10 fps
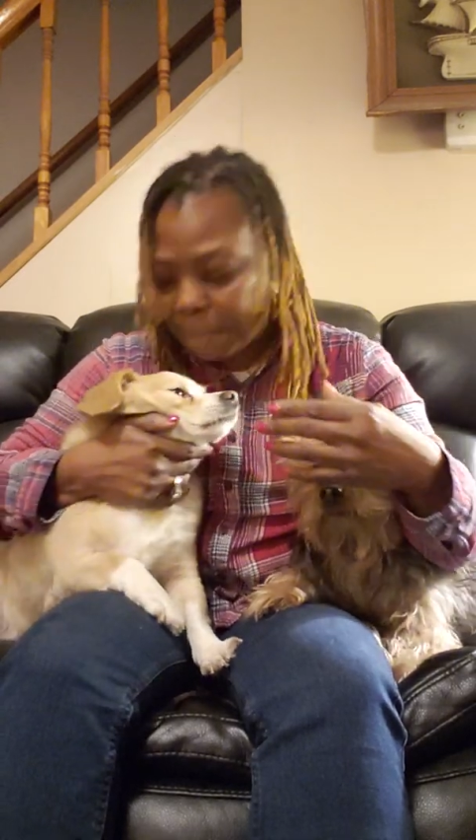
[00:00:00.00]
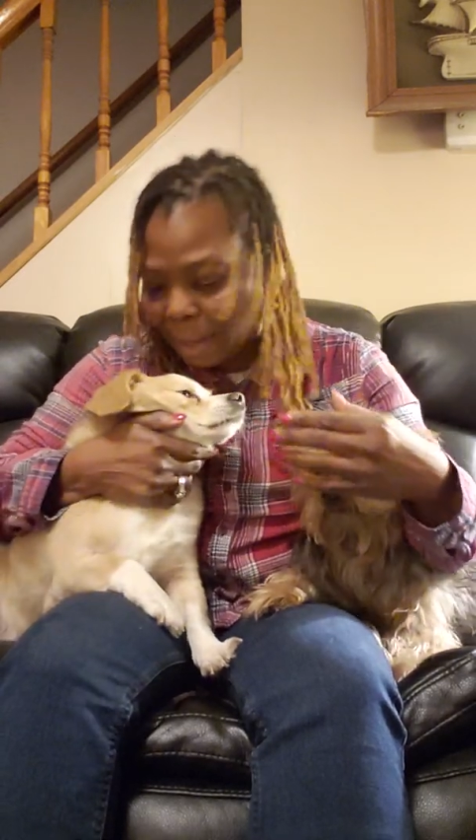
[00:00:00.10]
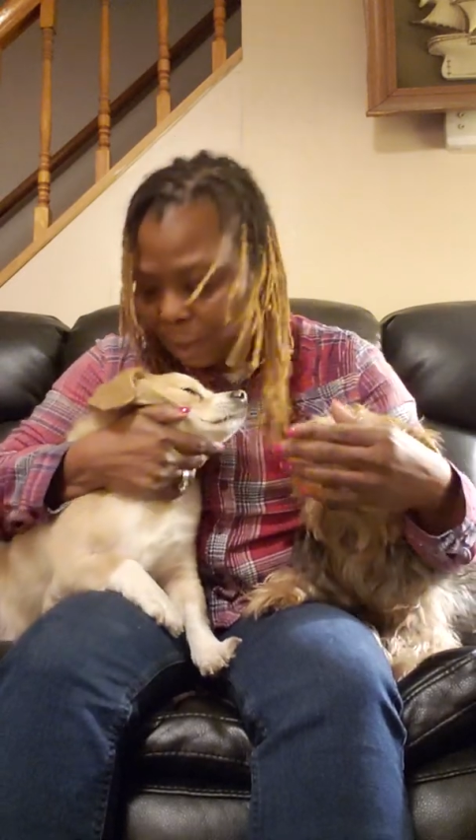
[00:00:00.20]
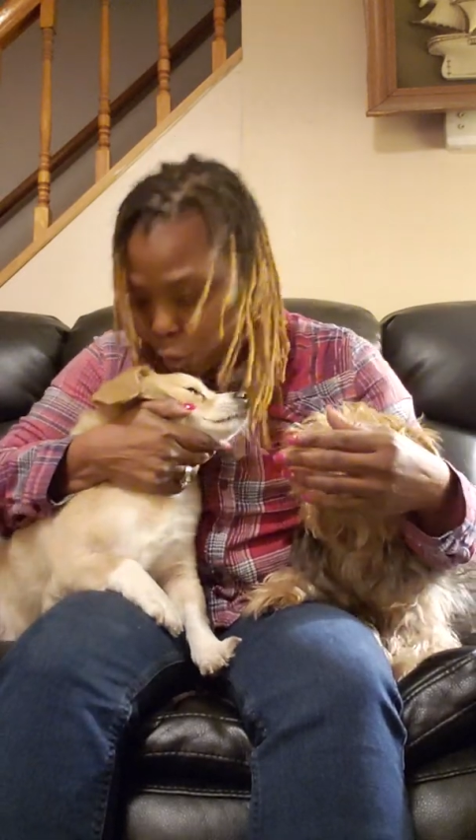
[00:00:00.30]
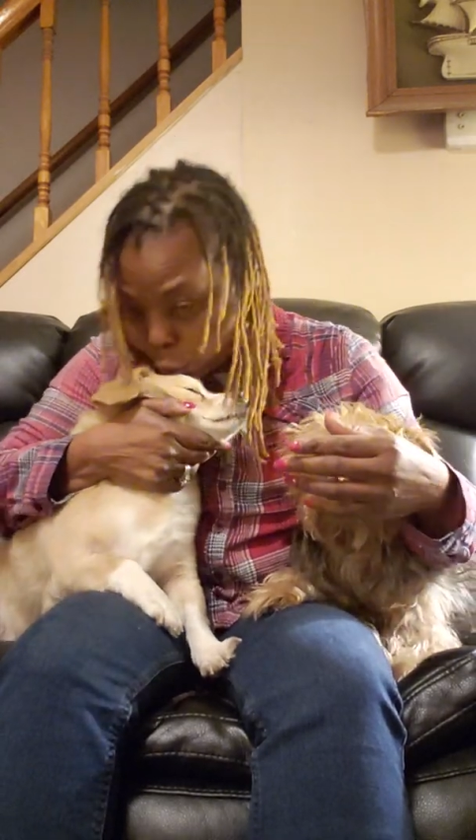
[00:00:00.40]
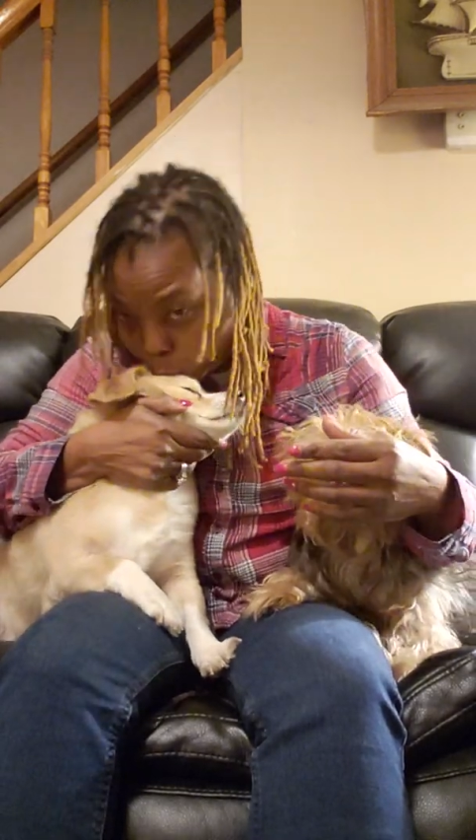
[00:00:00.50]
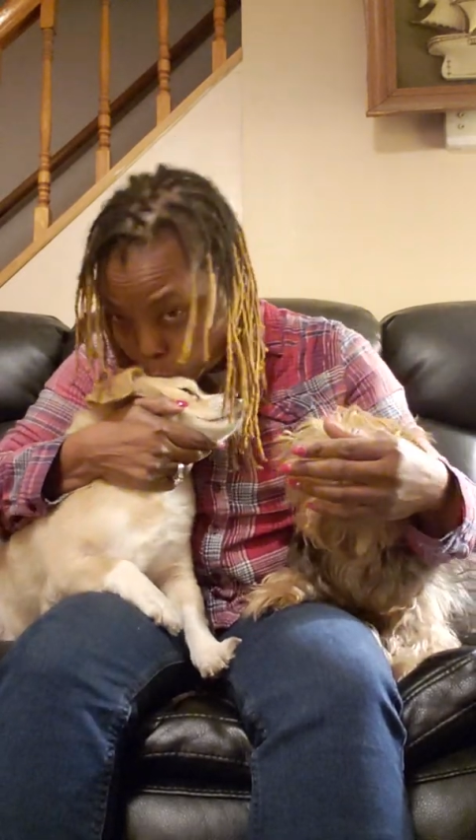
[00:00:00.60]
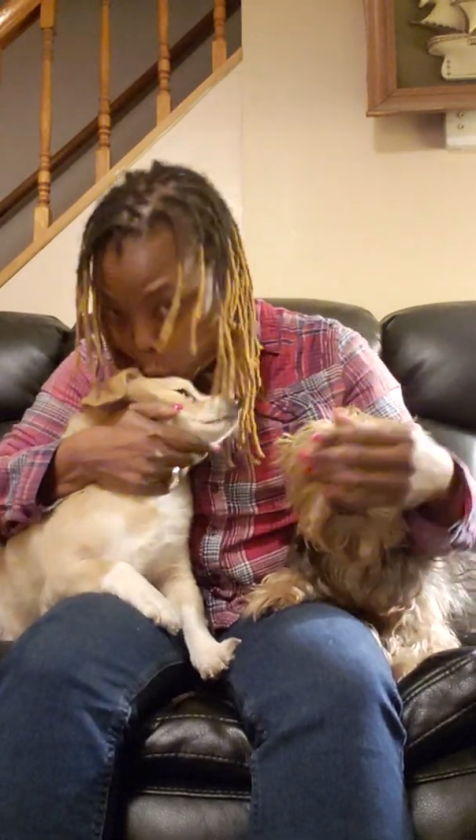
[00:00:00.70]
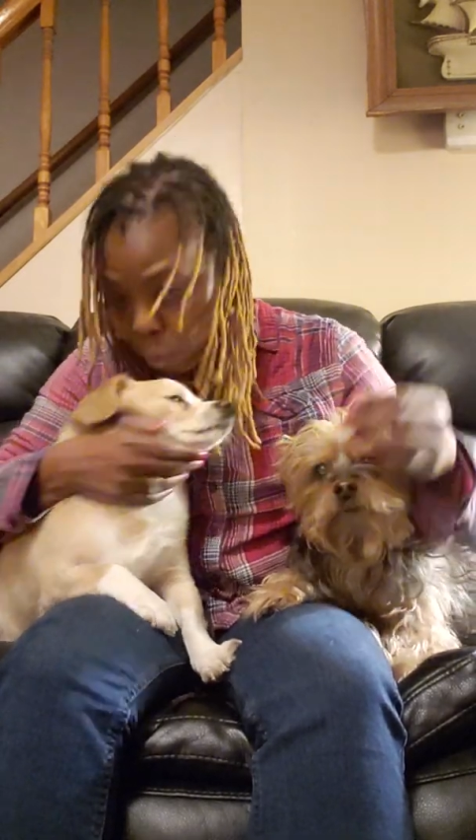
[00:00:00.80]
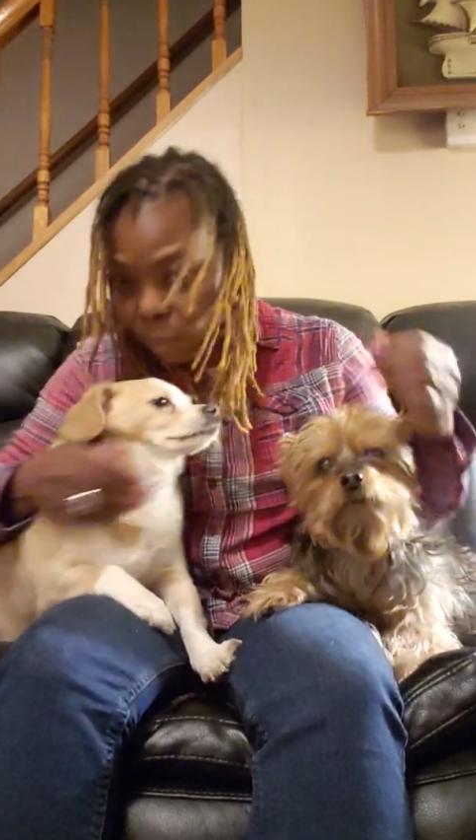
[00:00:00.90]
Benji.
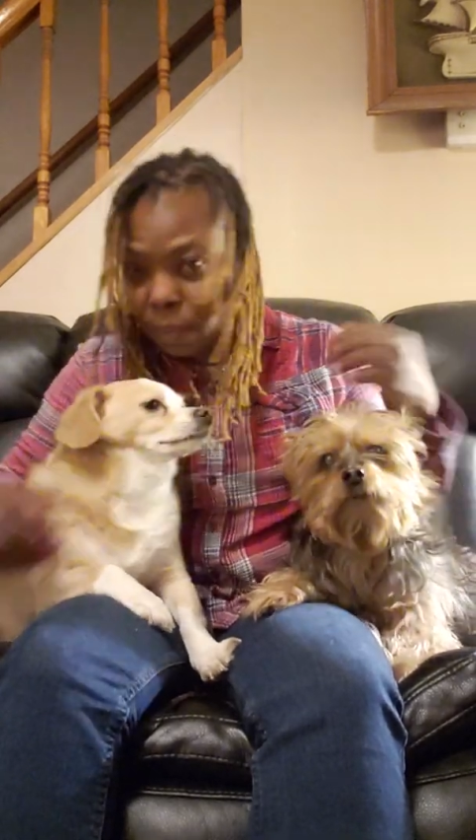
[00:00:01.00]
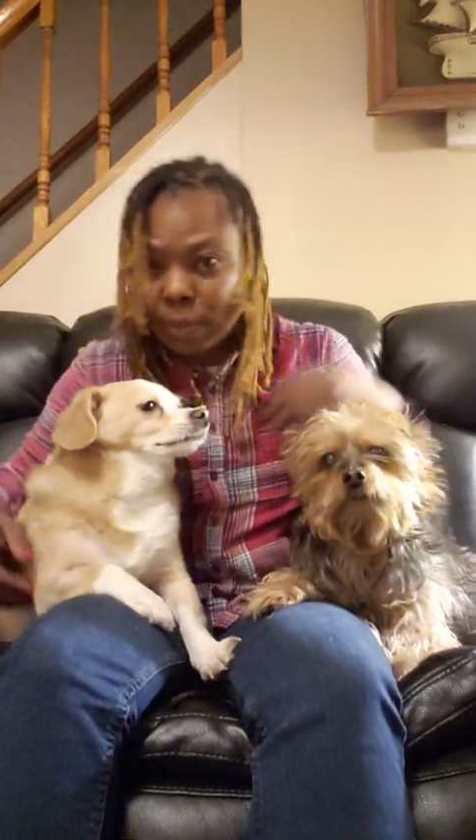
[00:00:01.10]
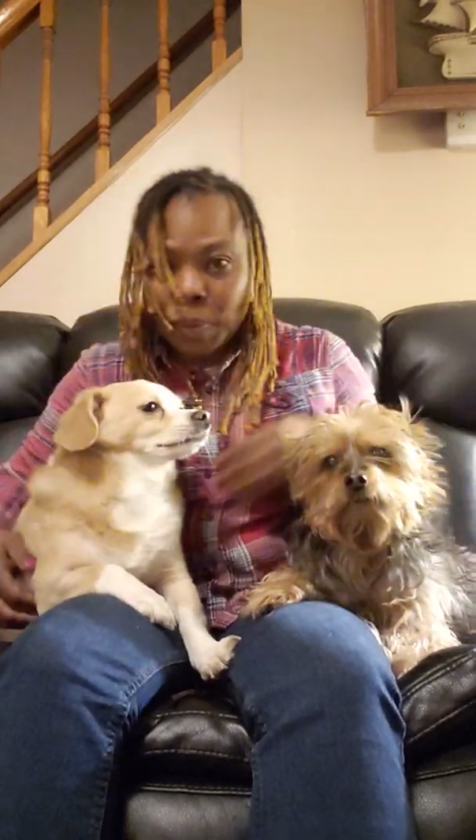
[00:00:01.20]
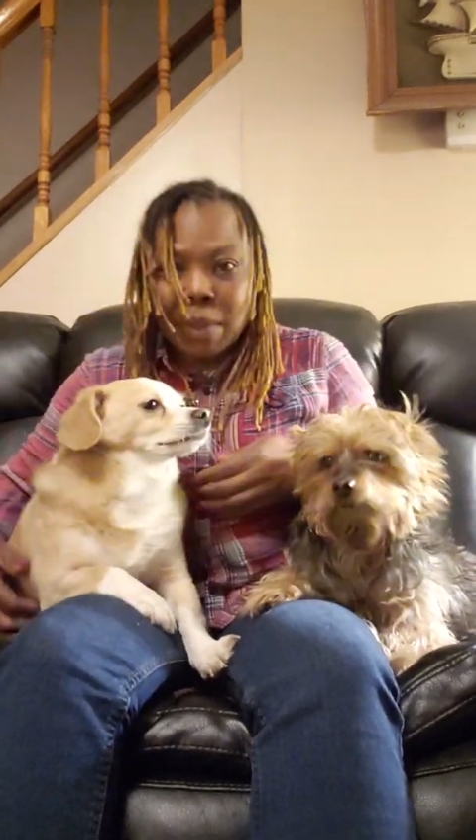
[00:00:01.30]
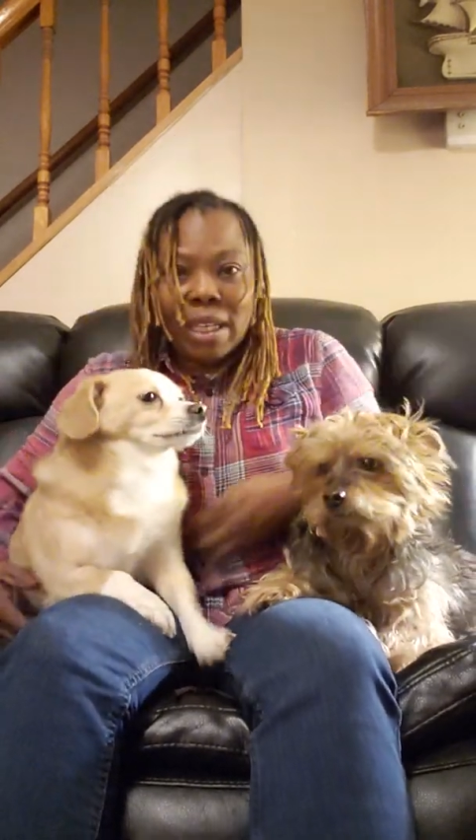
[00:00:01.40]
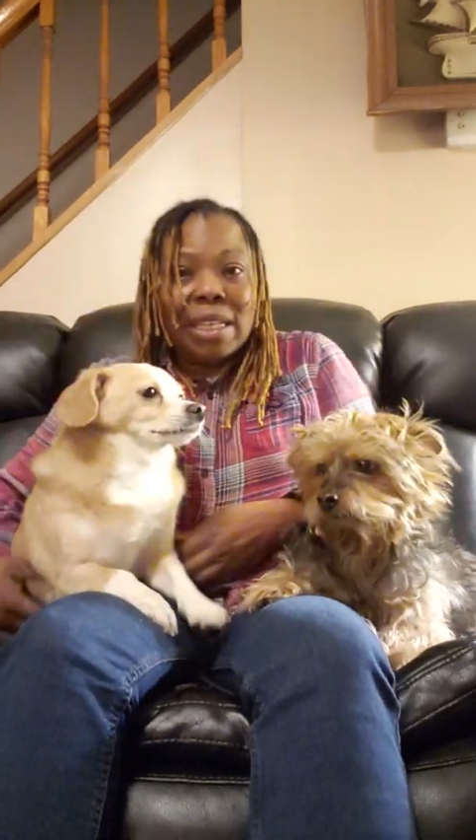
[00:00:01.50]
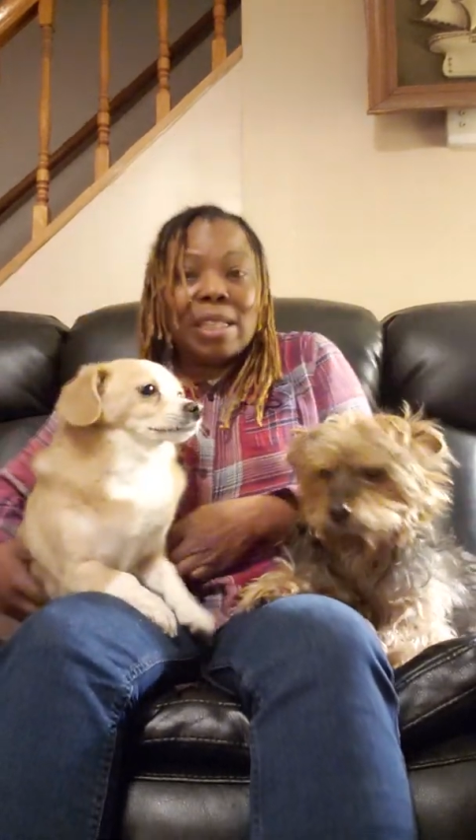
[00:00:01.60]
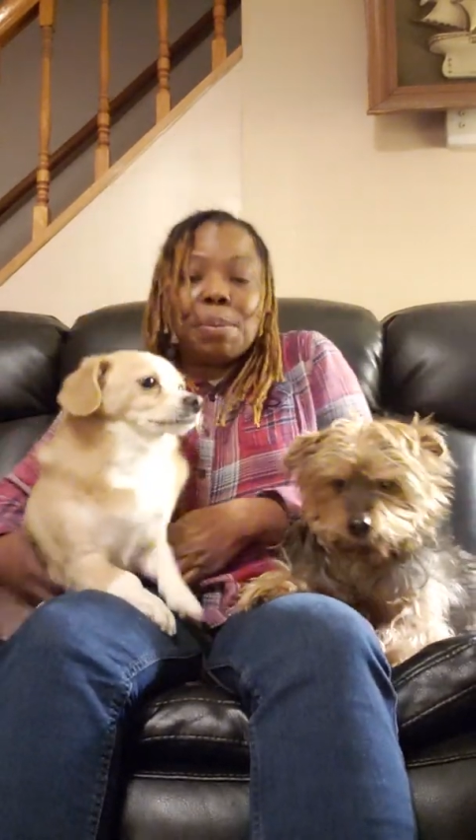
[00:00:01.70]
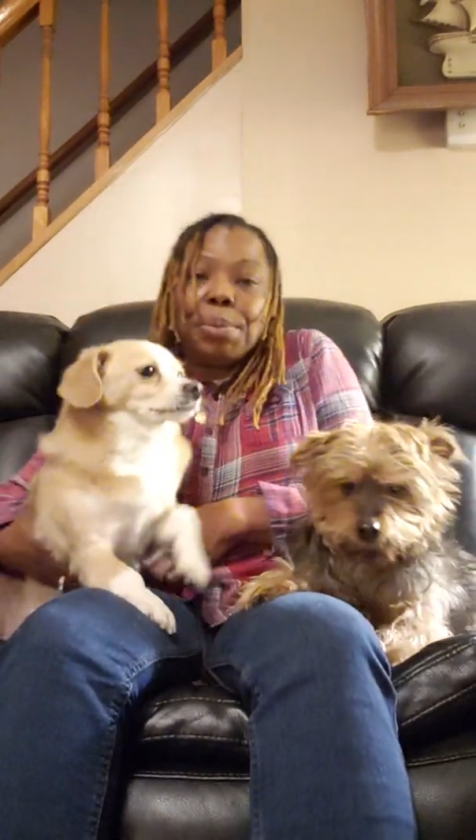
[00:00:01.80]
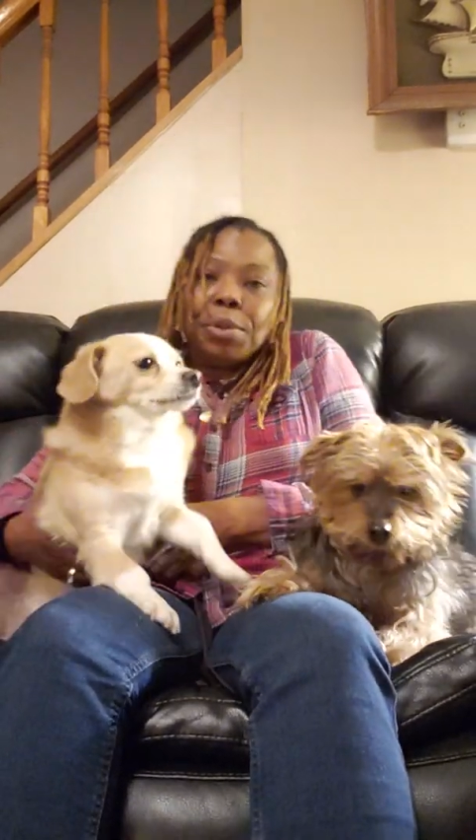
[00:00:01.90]
He
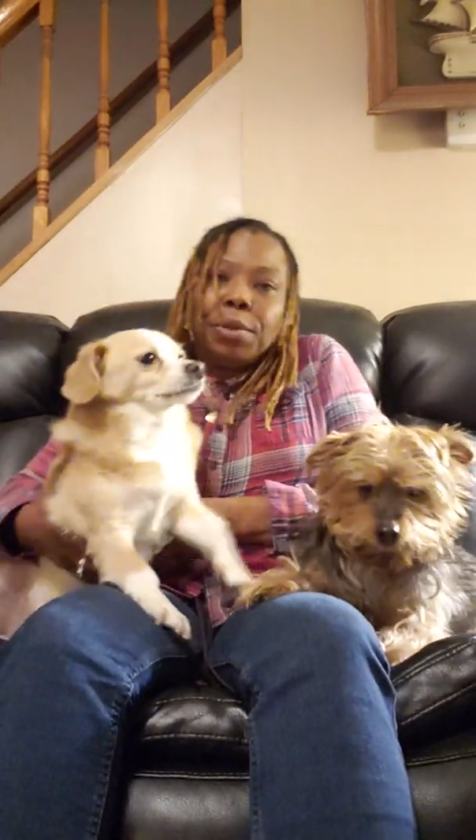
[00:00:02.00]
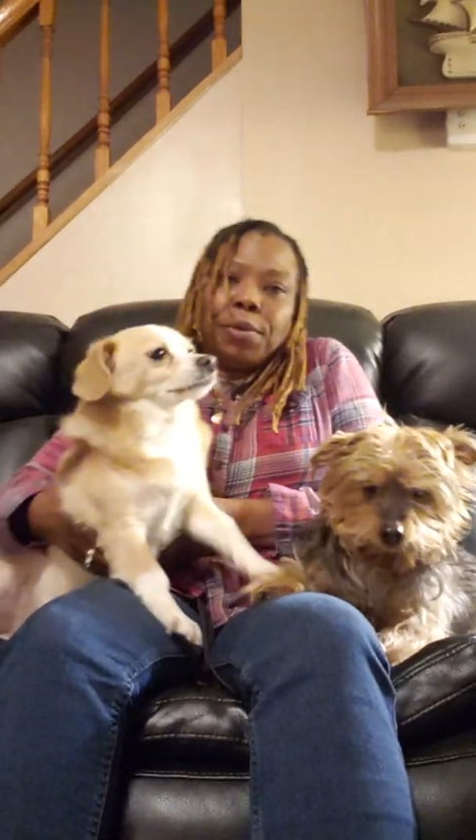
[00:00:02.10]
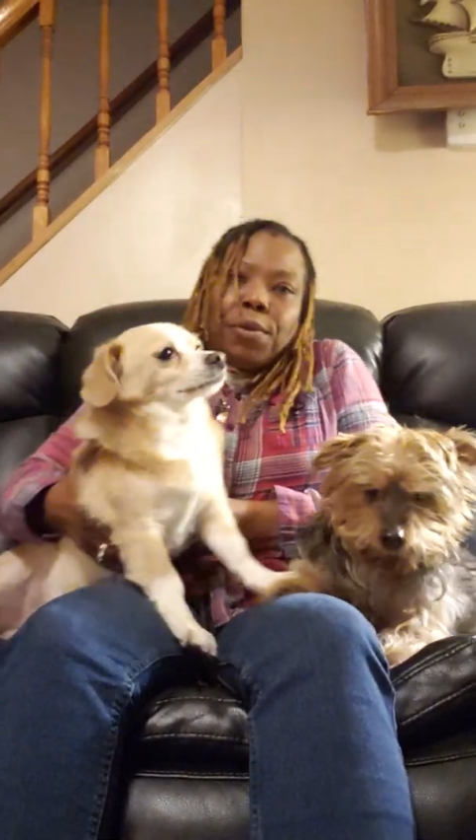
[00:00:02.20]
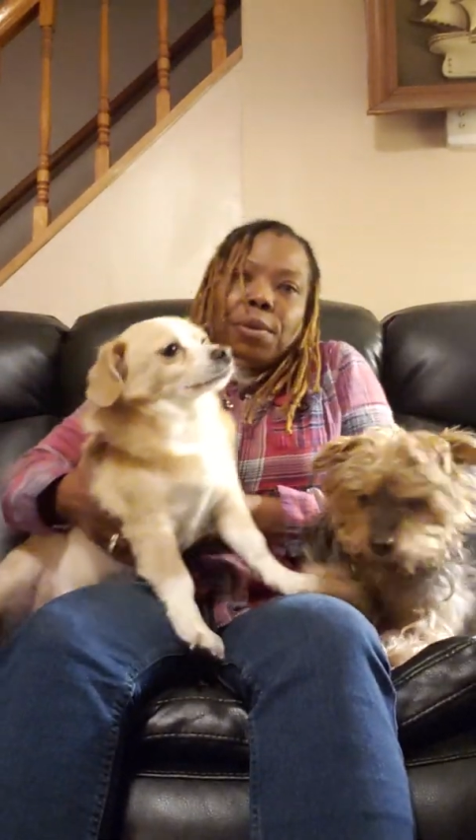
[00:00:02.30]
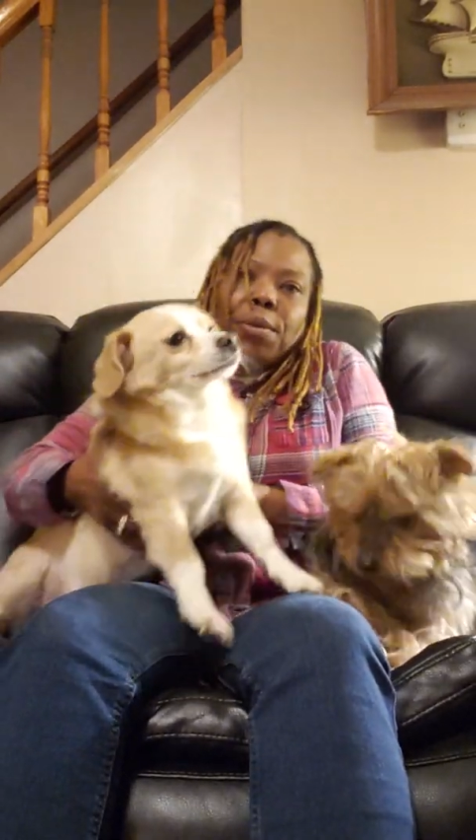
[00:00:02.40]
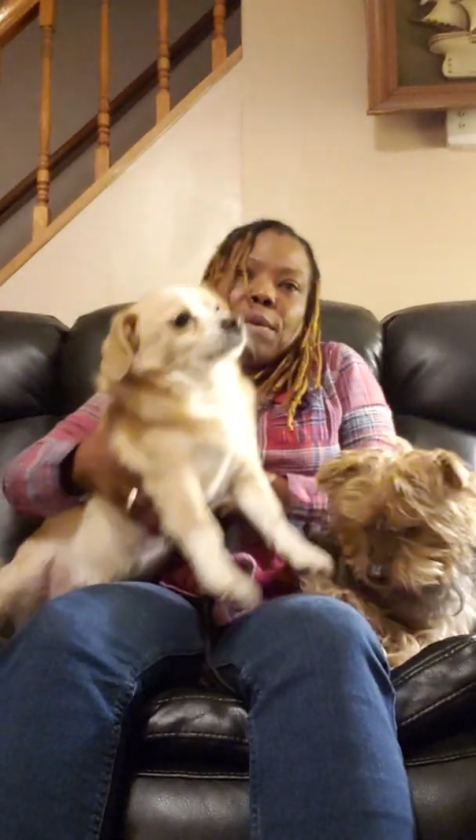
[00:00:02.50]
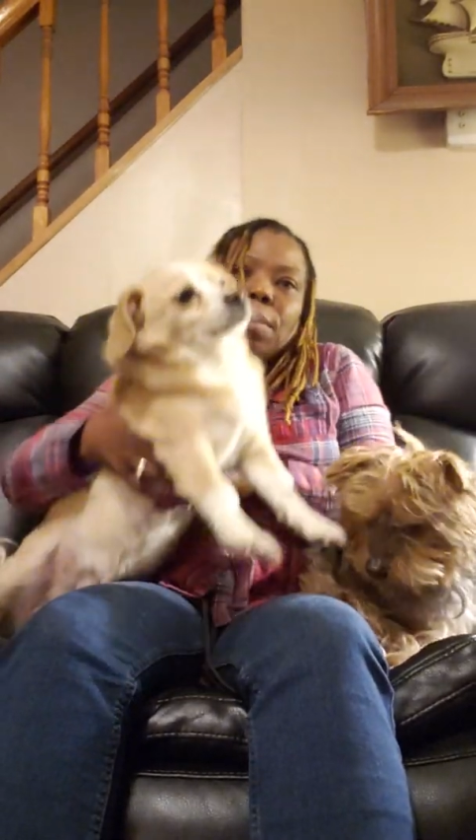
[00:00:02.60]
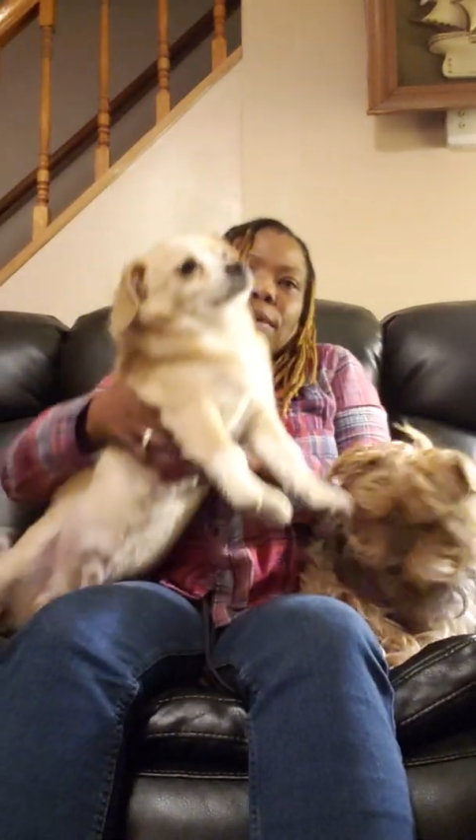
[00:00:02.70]
is beautiful.